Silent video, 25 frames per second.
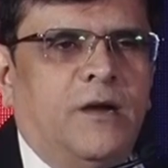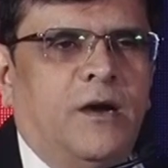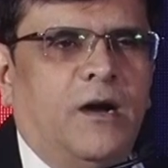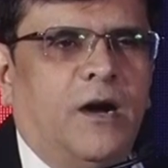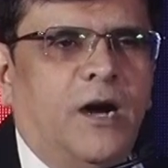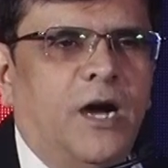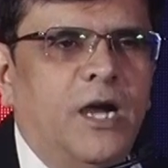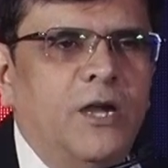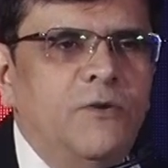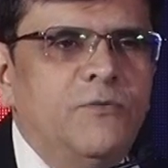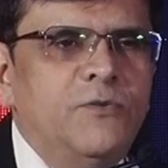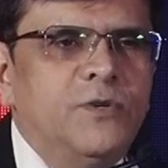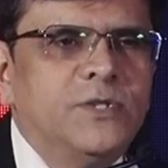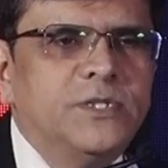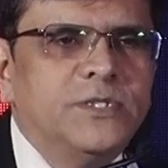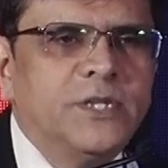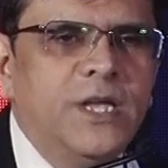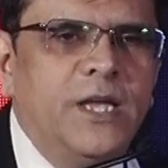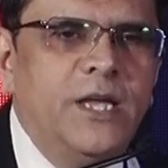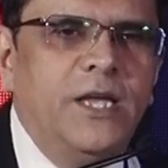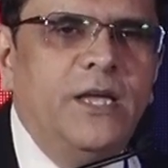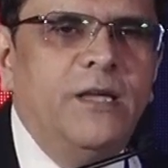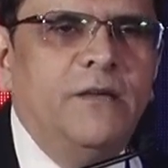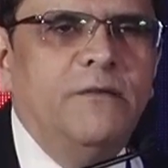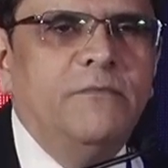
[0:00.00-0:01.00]
I would
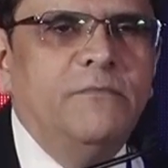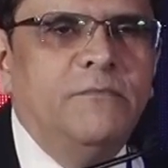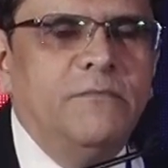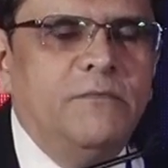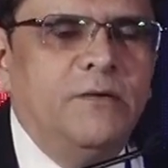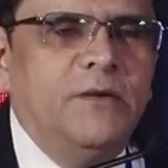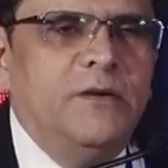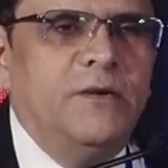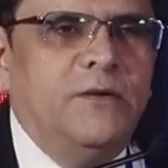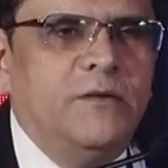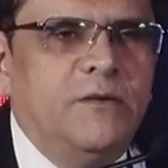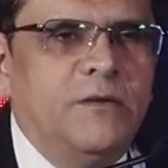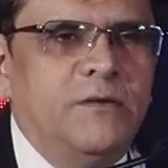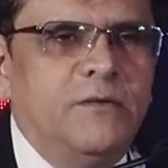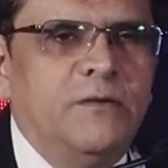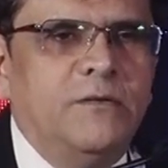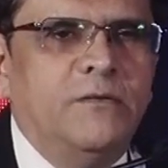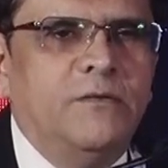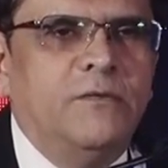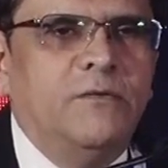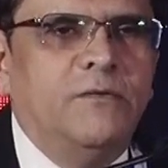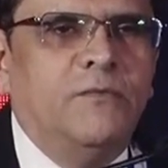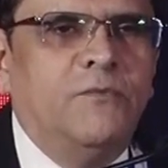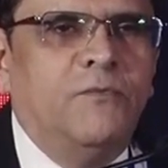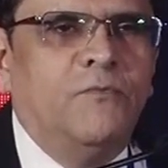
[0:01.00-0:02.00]
say,
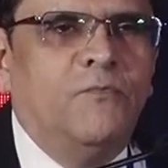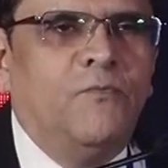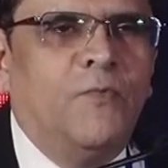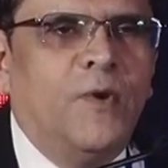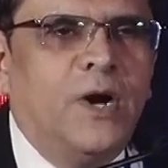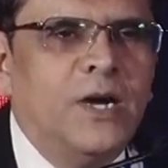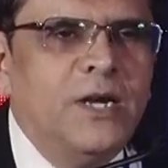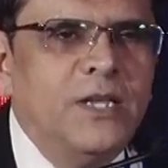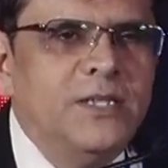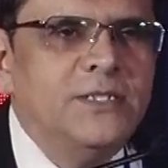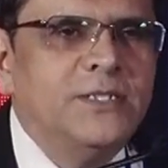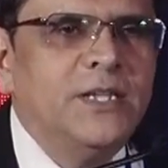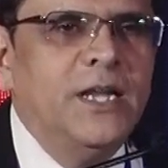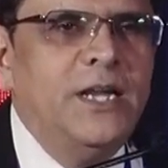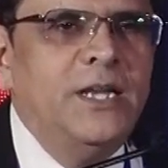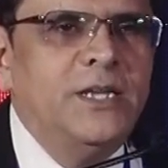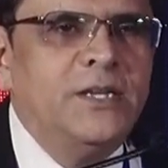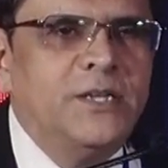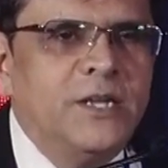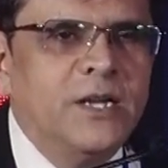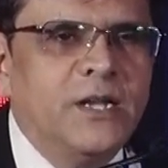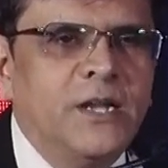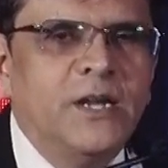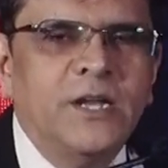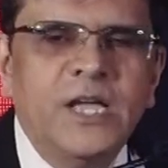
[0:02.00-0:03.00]
what is the
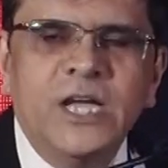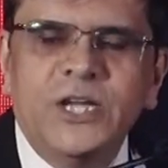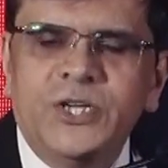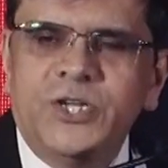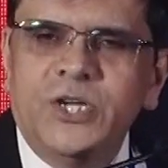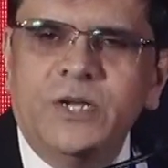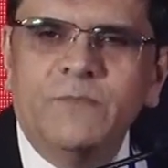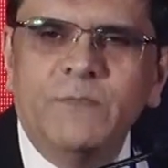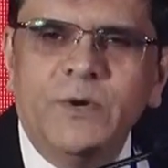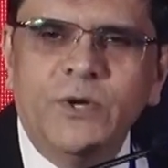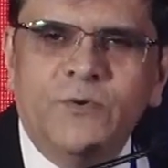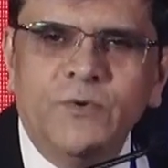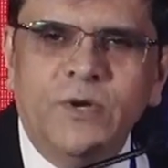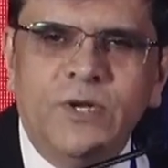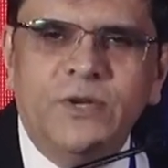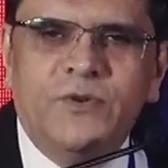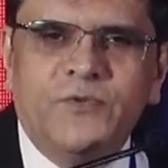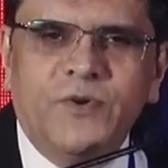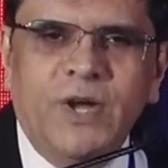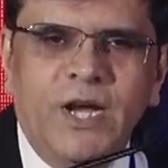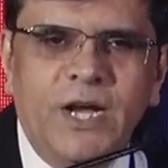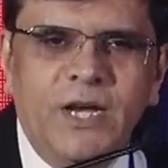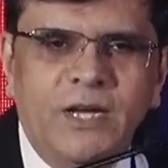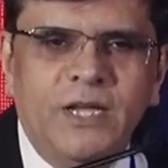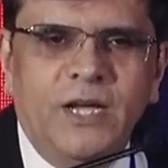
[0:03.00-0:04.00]
interconnection between
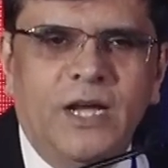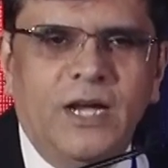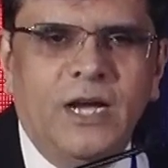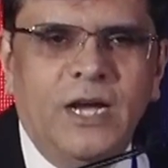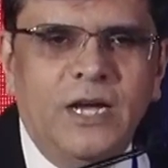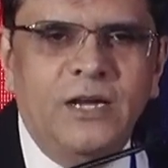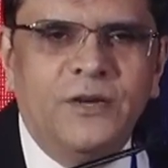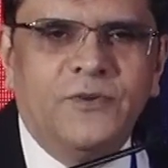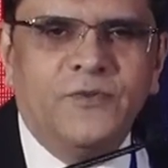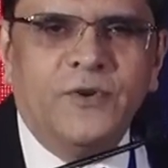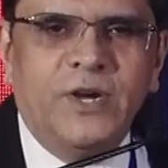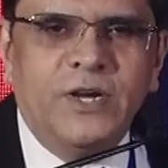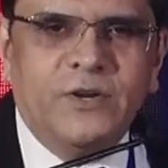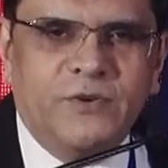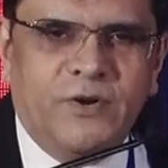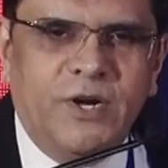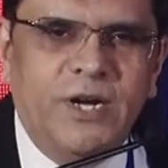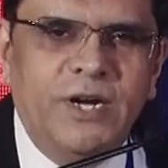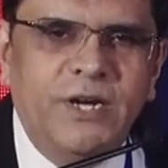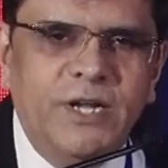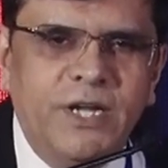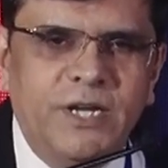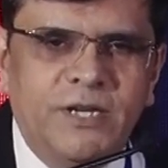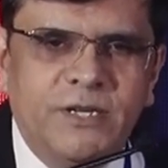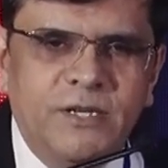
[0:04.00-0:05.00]
trade and trade
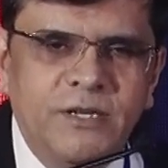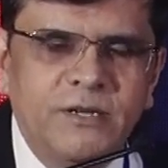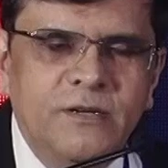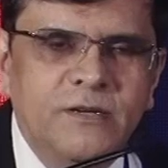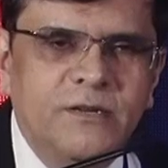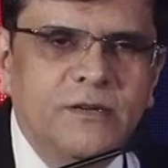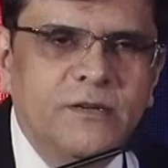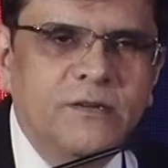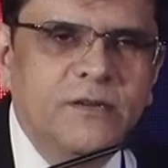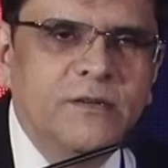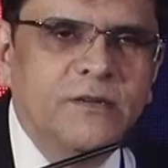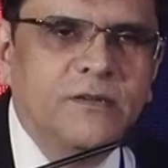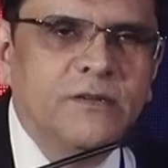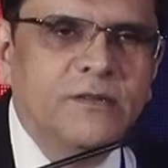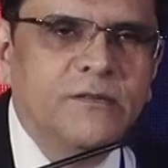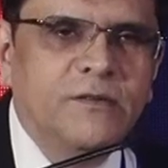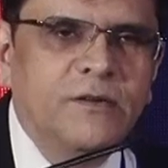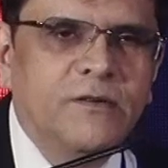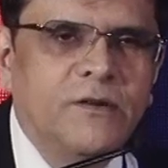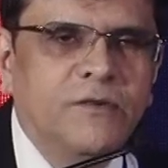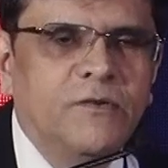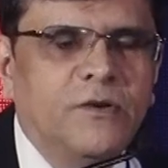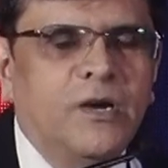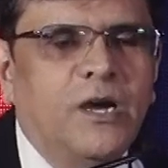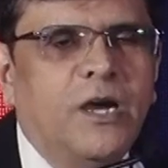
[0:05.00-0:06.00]
credit?
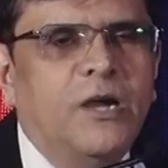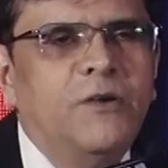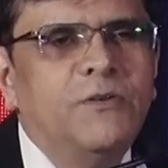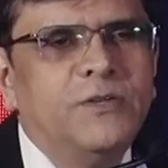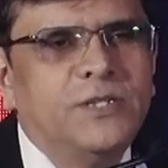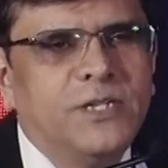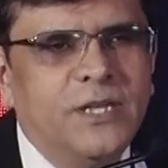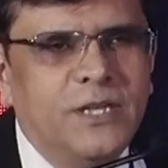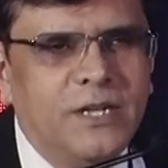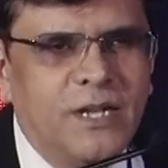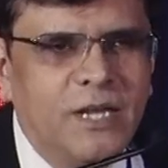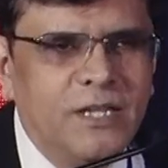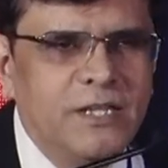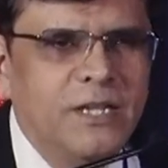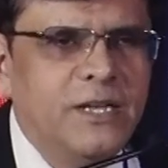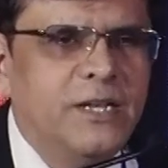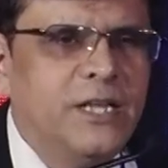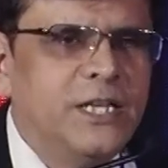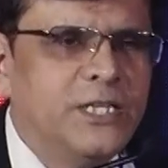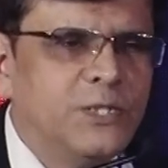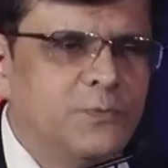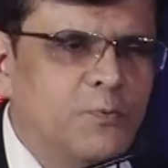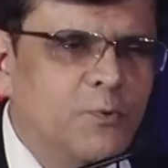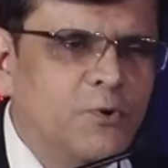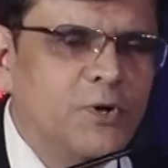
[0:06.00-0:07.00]
I would say rather
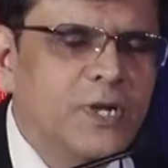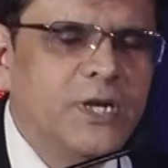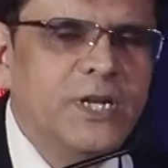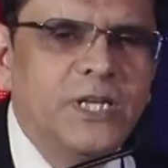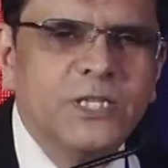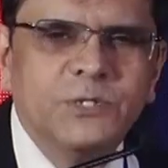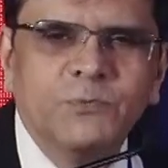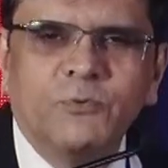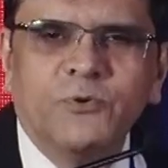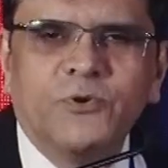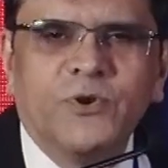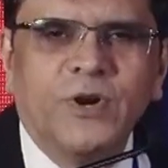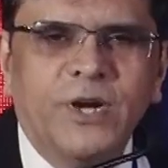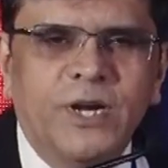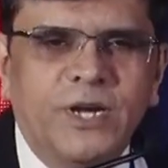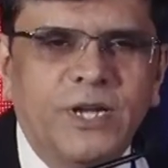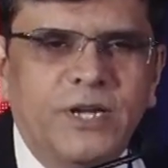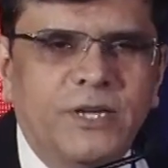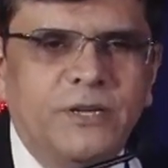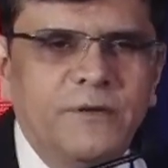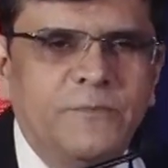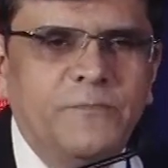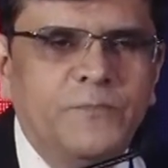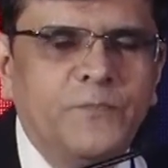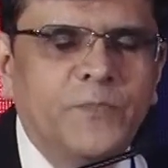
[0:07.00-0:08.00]
export and export
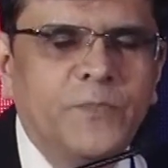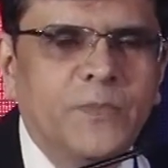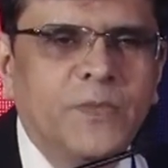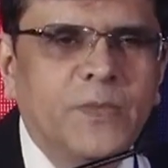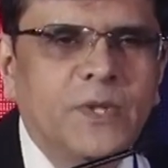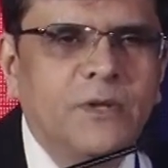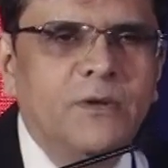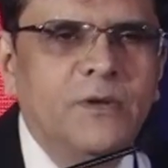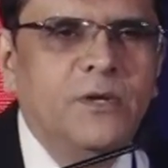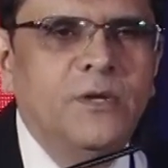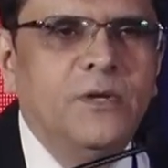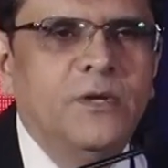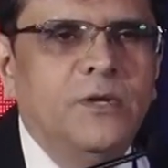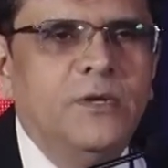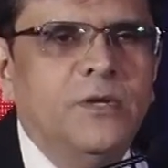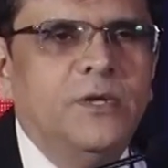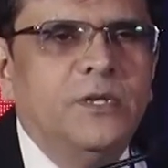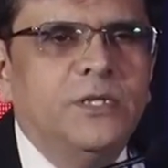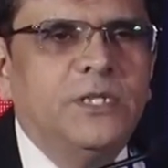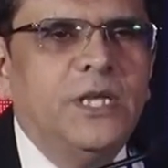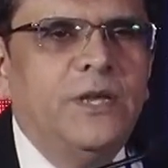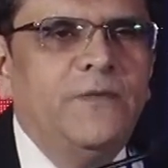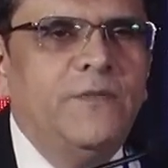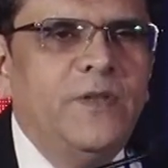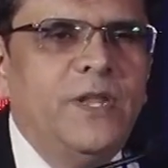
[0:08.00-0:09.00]
credit.
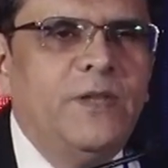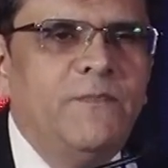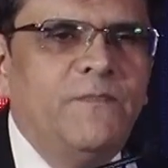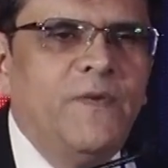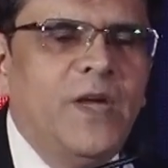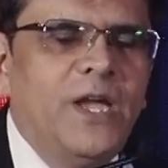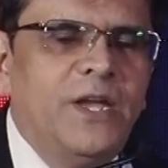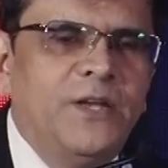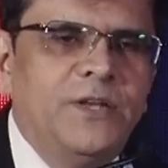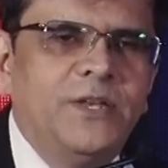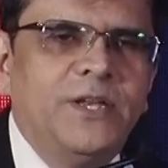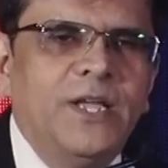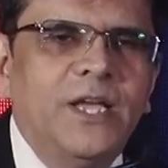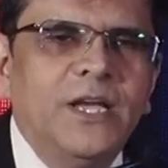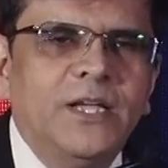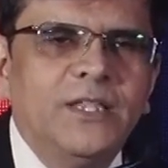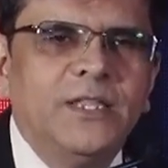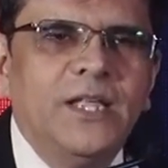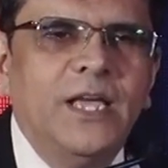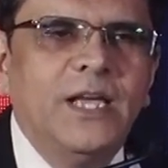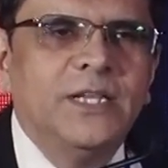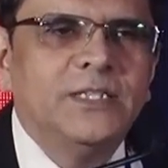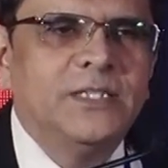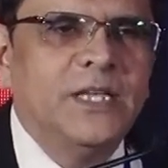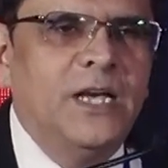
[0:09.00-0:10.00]
So even if I take
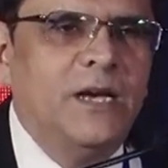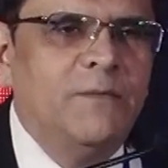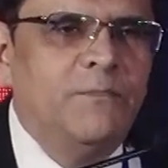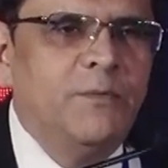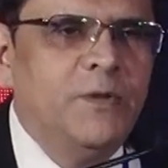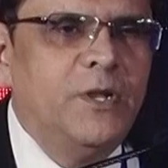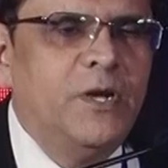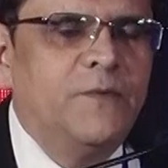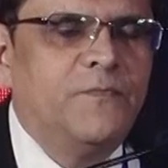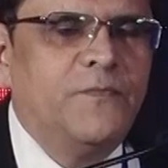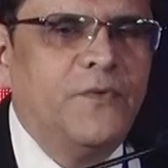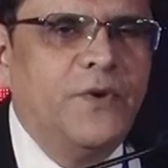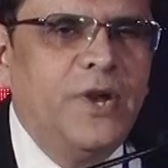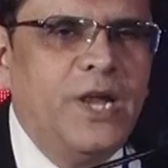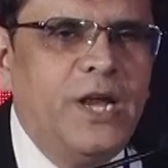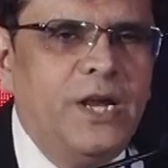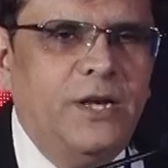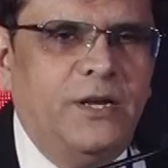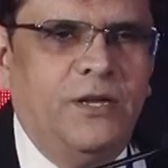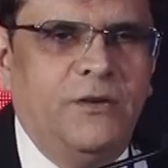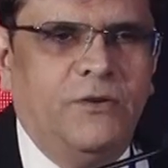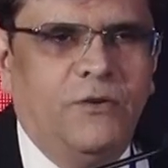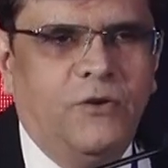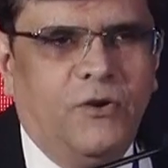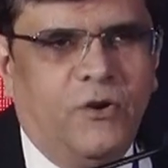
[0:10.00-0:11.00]
the example of
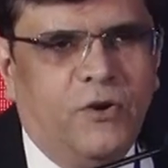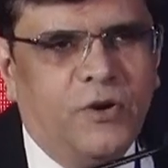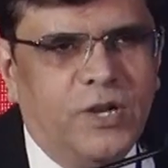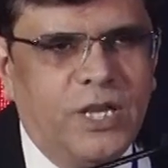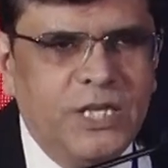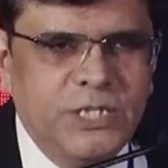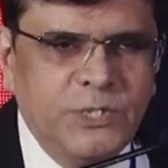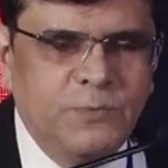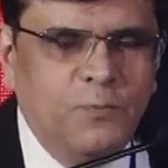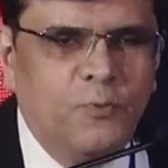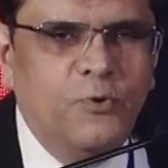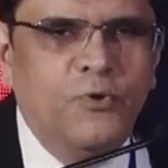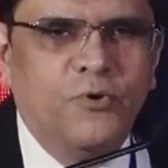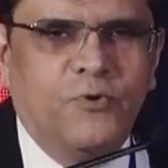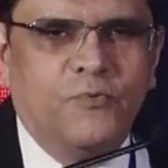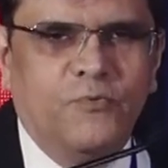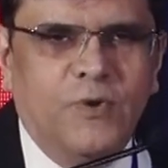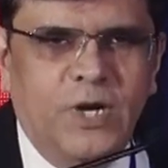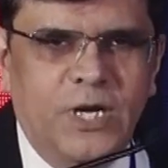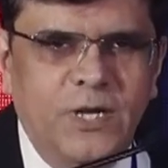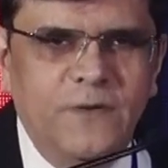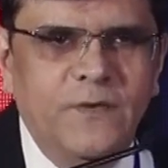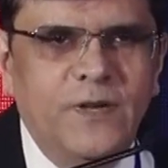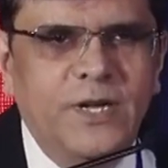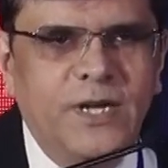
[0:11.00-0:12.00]
trade or export,
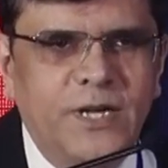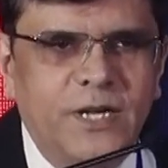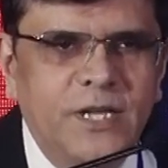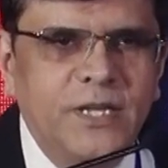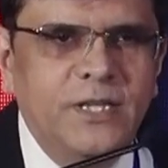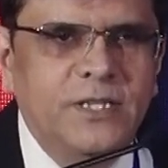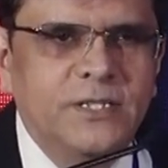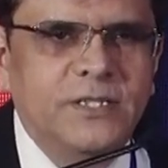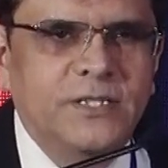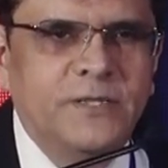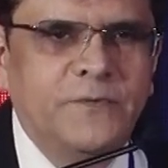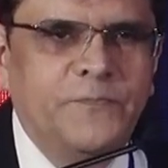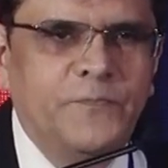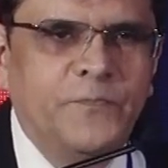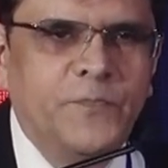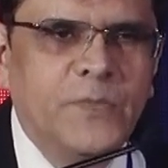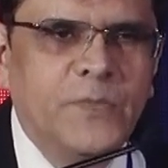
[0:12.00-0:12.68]
whatever it is,